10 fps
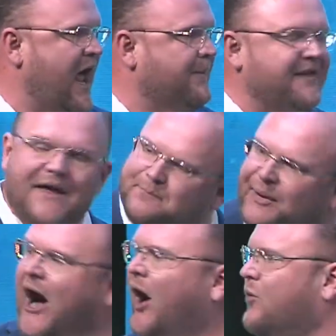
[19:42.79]
But then
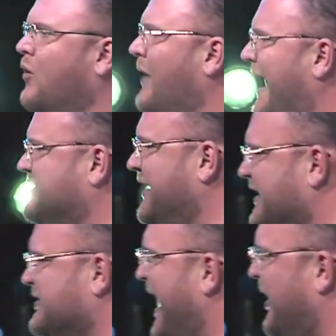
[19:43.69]
Paul writes in
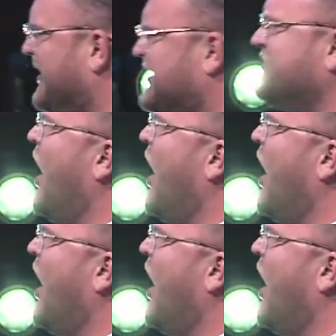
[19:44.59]
his letter, he says,